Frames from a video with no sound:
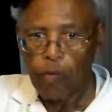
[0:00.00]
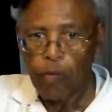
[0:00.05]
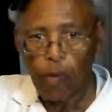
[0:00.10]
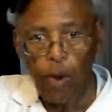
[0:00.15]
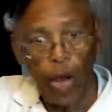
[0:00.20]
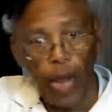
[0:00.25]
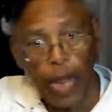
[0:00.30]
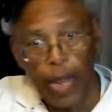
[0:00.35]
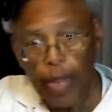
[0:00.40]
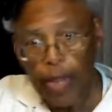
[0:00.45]

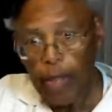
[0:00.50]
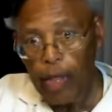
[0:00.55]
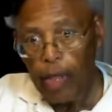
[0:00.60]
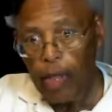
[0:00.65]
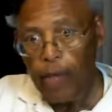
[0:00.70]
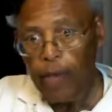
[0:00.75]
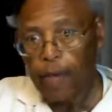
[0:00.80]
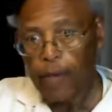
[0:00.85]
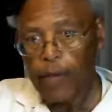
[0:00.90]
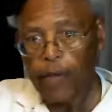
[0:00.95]
Why?
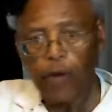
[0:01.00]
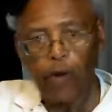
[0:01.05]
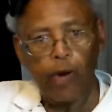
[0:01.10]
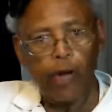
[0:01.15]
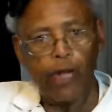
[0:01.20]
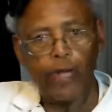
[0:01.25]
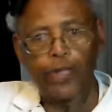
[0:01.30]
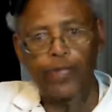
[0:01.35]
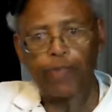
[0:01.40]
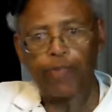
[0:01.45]

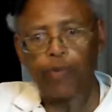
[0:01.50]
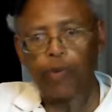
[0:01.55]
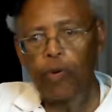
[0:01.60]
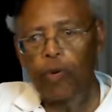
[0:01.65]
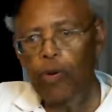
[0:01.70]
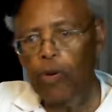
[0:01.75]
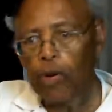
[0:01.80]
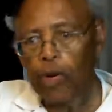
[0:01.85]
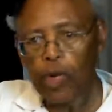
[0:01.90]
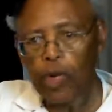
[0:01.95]
because
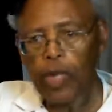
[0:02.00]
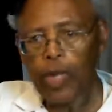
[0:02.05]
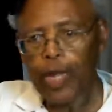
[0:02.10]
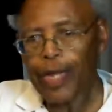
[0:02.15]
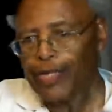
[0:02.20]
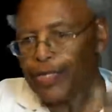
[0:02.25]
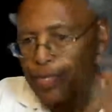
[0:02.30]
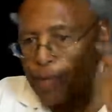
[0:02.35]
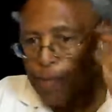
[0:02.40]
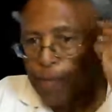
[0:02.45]
Paul
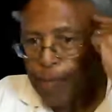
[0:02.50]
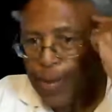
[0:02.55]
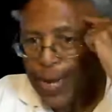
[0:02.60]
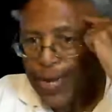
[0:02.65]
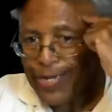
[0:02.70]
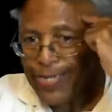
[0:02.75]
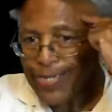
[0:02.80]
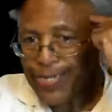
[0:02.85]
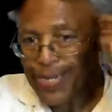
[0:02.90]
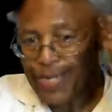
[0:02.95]
has the
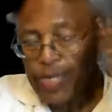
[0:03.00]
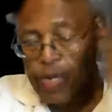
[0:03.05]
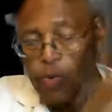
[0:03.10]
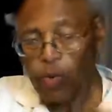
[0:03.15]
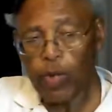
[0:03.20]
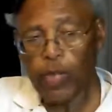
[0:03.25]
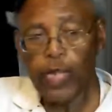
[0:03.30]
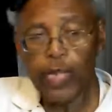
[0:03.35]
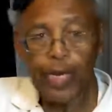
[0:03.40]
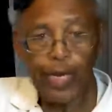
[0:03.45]
mindset
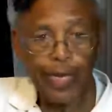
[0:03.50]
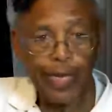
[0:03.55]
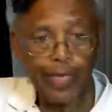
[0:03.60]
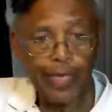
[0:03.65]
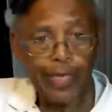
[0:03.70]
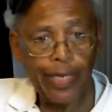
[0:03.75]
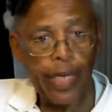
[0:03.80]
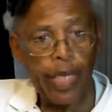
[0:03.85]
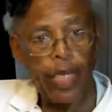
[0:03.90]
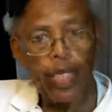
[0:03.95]
and
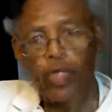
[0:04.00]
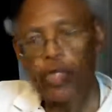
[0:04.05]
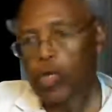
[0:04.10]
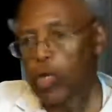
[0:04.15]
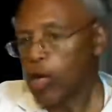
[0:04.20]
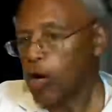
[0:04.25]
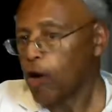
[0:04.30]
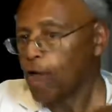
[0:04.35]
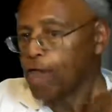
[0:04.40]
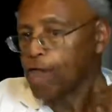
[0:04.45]
willingness to
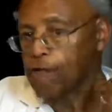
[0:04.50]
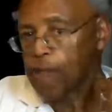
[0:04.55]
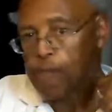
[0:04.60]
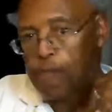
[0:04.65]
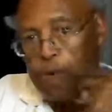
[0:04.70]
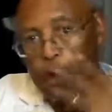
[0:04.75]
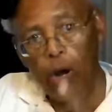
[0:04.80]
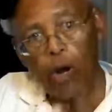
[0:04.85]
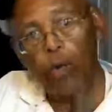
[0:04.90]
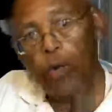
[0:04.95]
go for
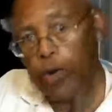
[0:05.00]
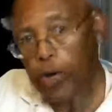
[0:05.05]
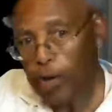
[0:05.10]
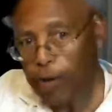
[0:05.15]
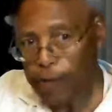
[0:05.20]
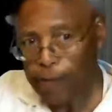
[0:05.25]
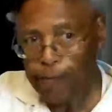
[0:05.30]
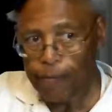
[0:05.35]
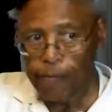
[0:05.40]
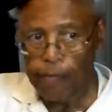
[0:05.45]
broke
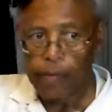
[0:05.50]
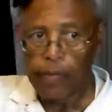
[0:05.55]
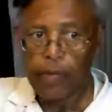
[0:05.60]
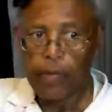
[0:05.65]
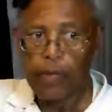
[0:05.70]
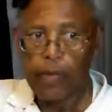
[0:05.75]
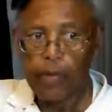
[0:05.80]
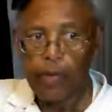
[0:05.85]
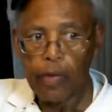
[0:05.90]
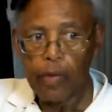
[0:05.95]

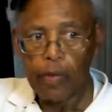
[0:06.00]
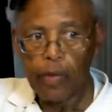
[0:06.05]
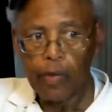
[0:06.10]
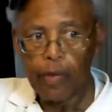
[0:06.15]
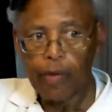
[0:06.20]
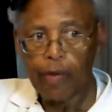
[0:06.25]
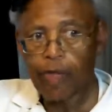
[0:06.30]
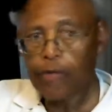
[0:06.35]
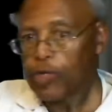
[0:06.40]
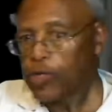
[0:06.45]

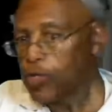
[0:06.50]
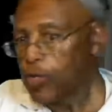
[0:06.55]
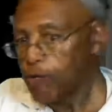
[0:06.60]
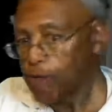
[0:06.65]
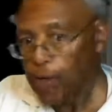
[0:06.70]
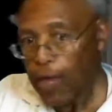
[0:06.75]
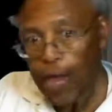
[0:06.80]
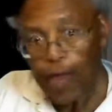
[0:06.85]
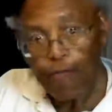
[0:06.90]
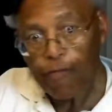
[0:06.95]
and to
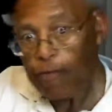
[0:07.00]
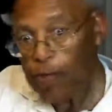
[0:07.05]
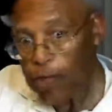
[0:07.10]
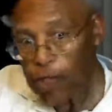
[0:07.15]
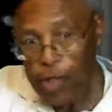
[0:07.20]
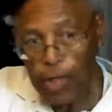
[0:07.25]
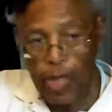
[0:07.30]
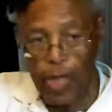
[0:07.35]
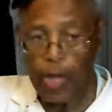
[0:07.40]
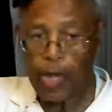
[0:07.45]
receive
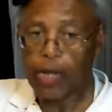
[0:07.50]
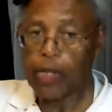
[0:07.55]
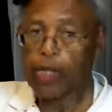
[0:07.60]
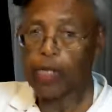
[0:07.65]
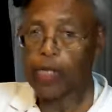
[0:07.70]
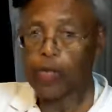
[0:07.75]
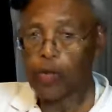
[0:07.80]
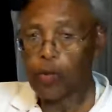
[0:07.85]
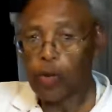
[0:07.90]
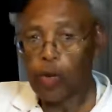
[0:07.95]
everything
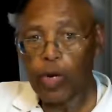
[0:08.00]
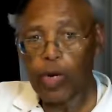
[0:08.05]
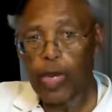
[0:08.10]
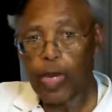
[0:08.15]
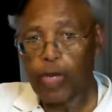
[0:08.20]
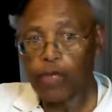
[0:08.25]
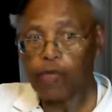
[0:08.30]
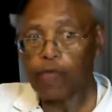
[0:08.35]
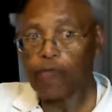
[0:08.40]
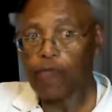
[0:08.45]
that the Lord
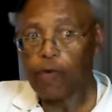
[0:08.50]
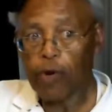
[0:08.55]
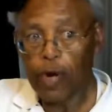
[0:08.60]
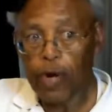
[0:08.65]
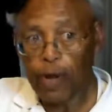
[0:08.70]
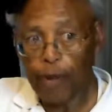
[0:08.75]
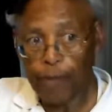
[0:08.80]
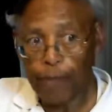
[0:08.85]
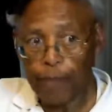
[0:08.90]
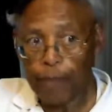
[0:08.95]
has for
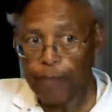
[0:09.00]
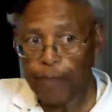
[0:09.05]
him.